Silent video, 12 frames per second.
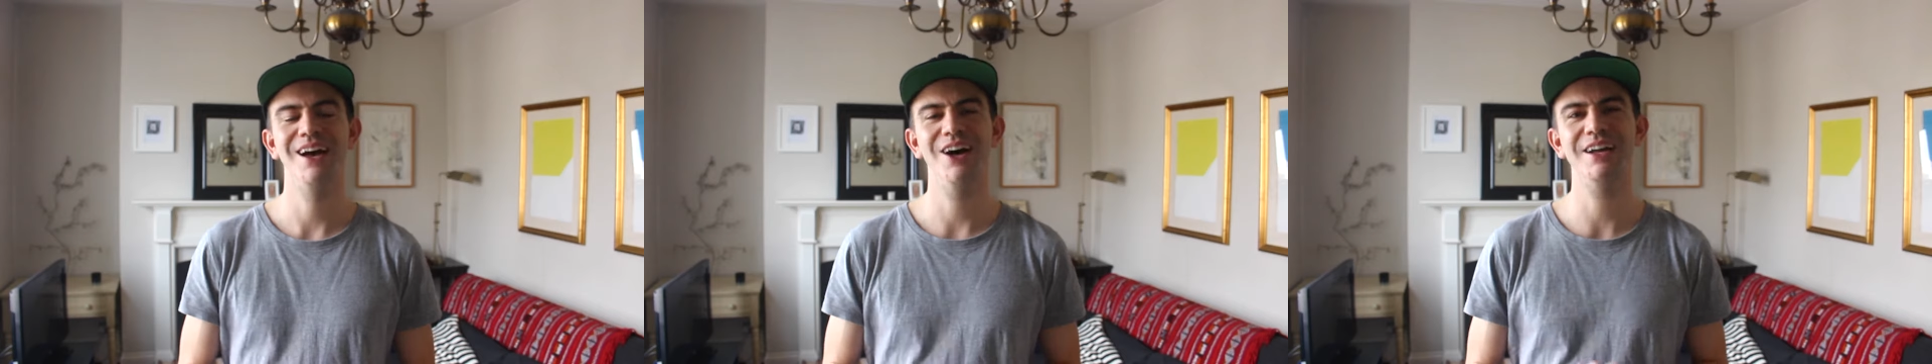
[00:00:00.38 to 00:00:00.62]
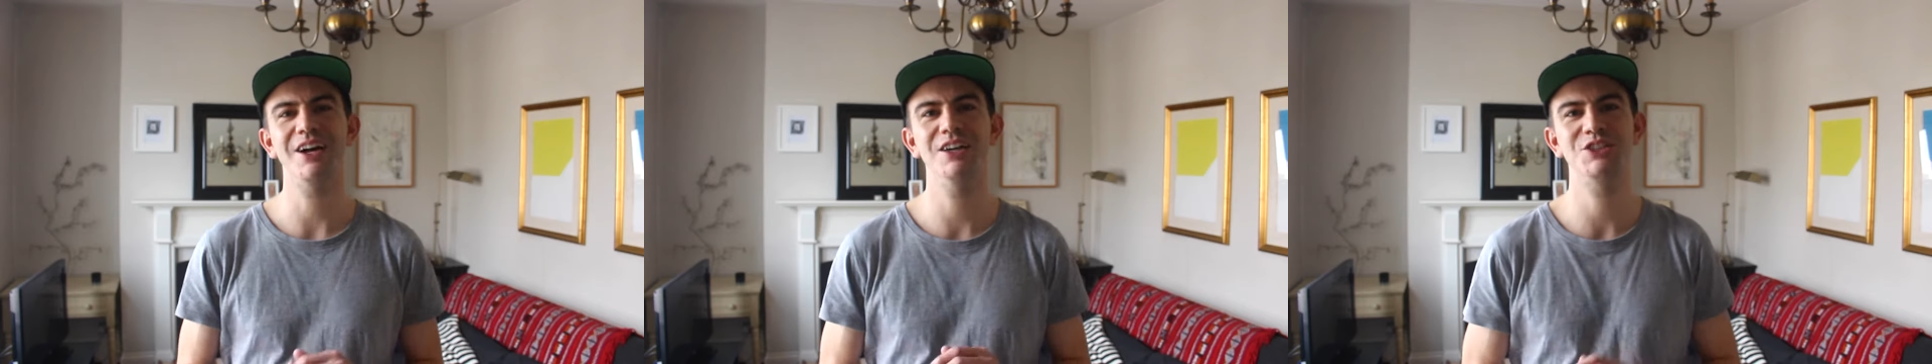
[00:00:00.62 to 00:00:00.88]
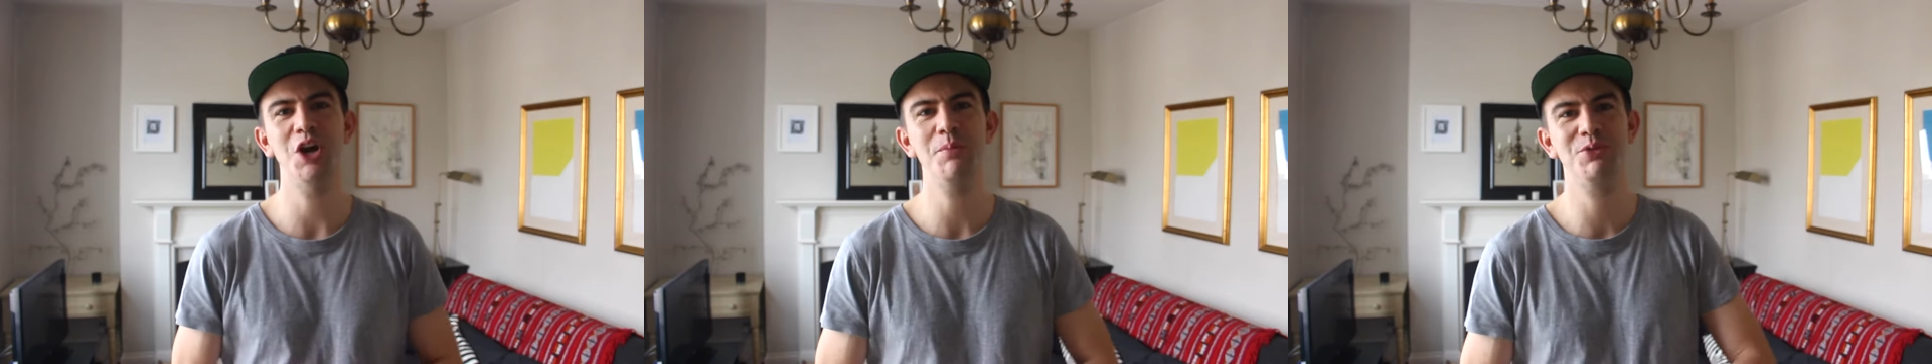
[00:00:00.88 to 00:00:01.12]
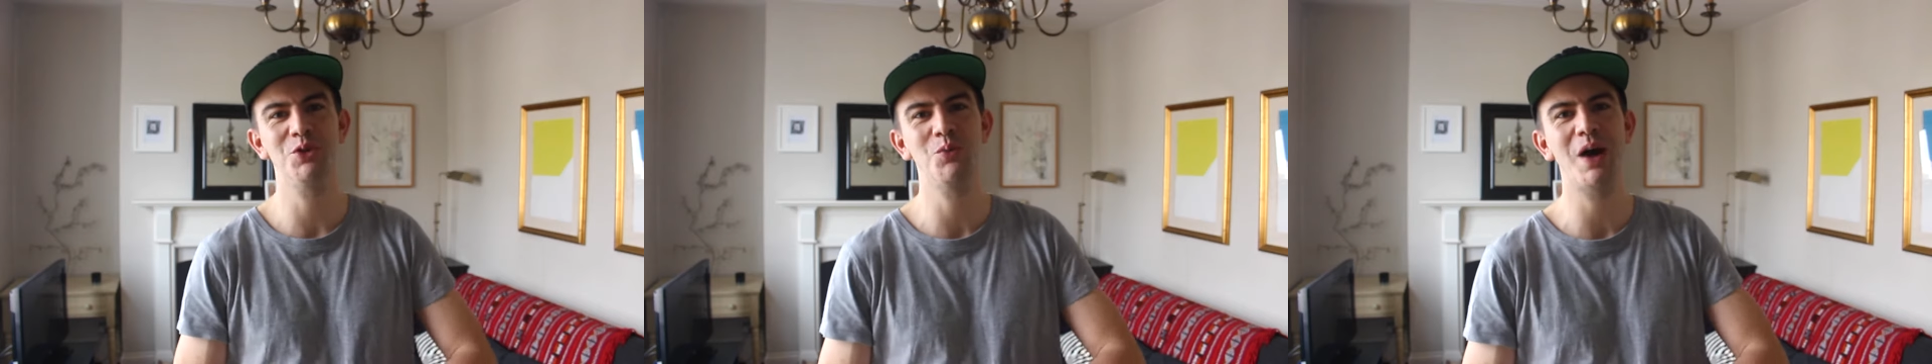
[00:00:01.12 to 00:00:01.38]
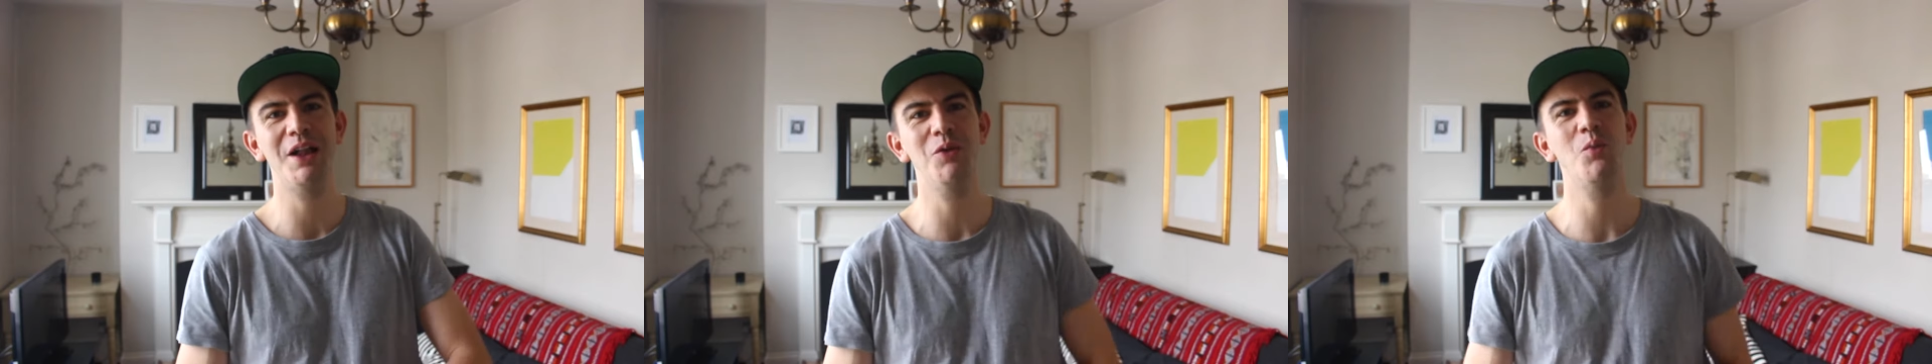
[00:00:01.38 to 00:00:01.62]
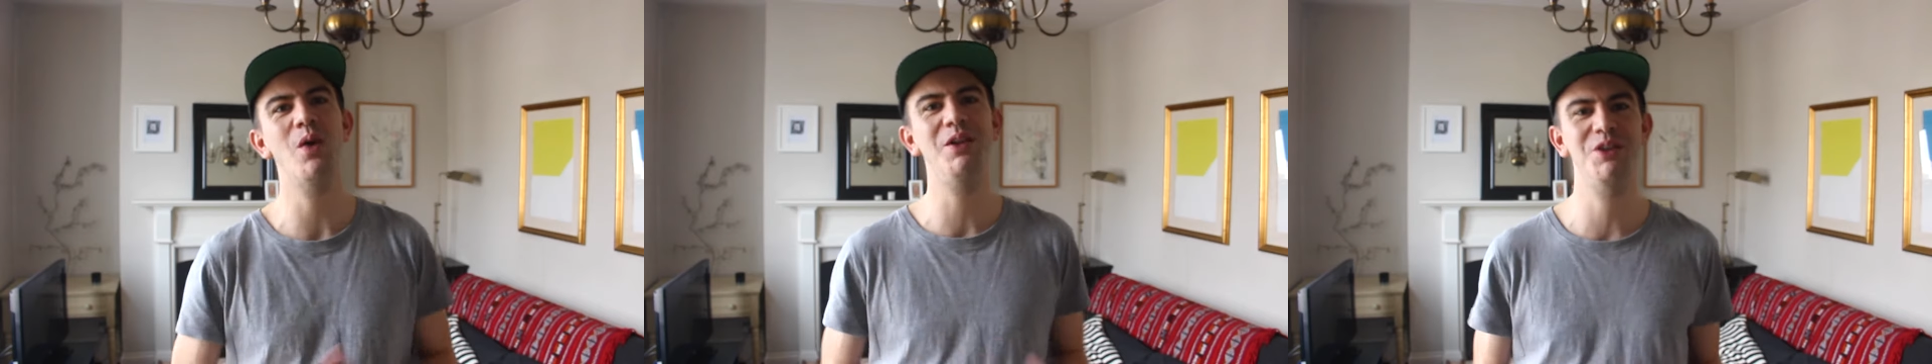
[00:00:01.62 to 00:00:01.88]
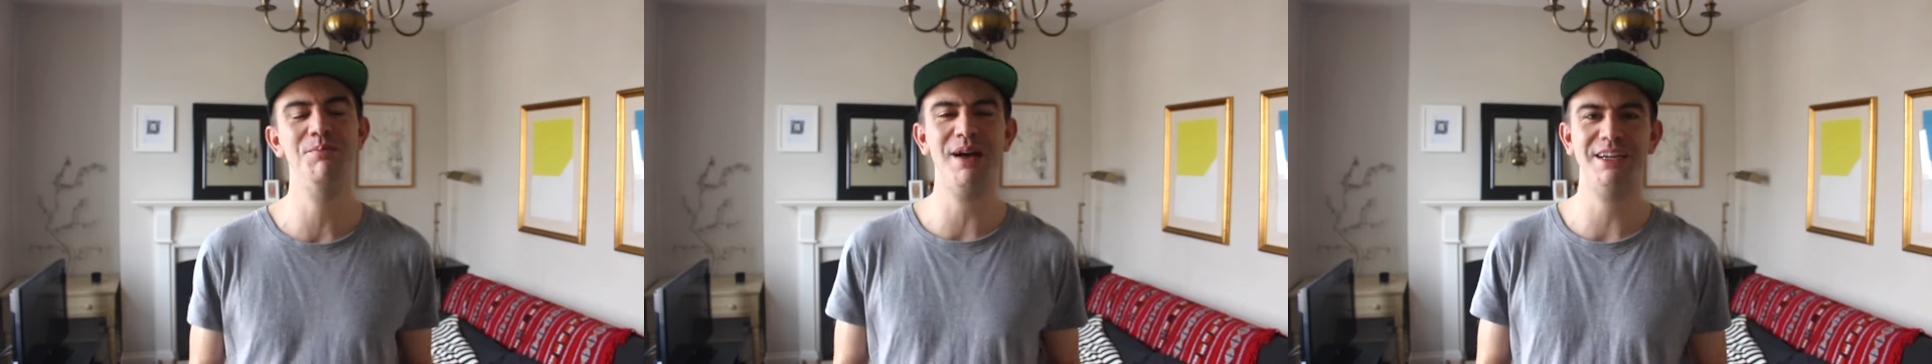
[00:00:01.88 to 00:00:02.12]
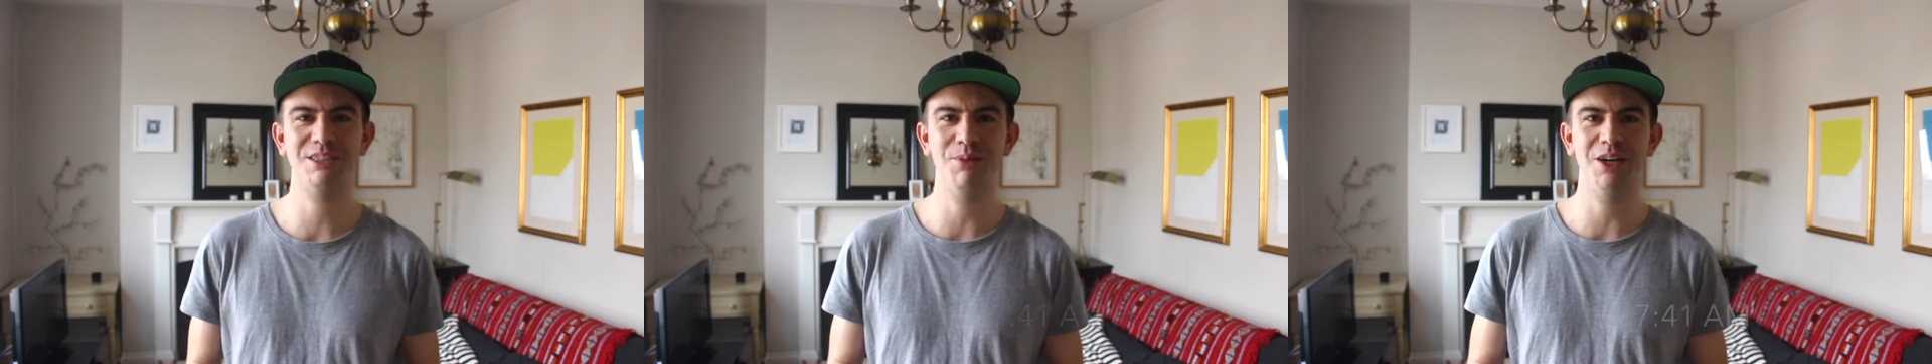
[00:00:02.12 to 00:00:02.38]
Hi guys, hope you're all well. Welcome
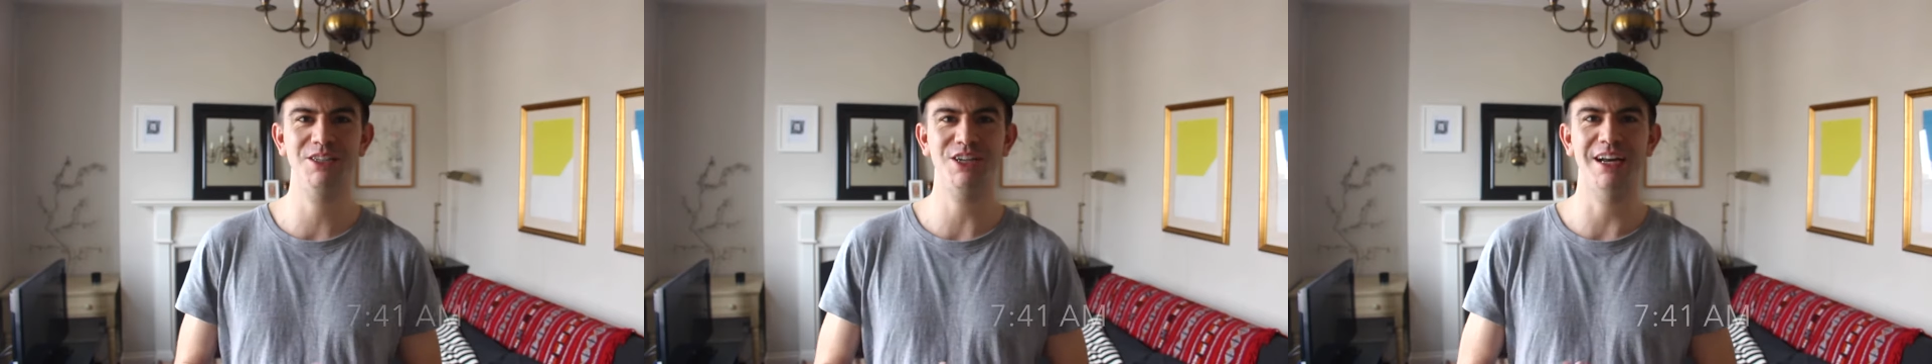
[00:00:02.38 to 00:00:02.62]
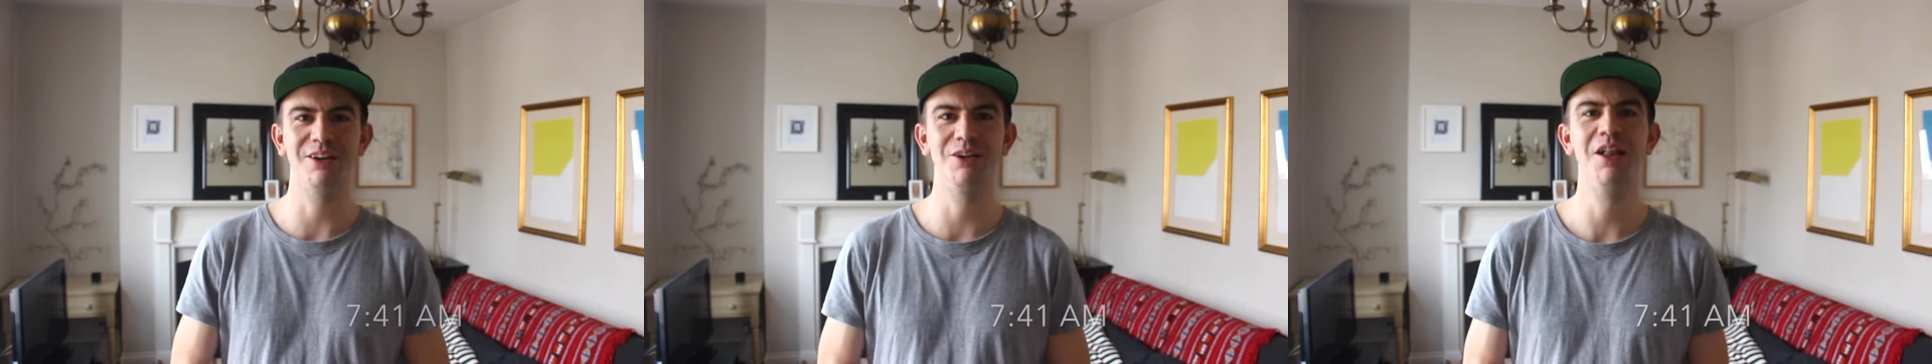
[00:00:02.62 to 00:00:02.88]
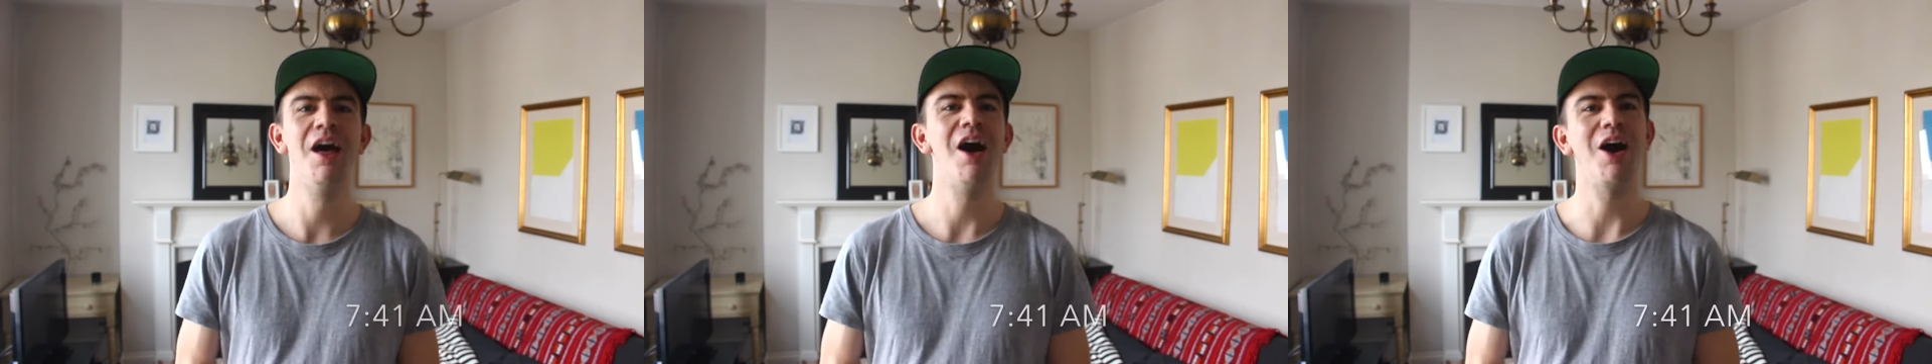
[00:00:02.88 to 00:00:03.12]
back to my channel.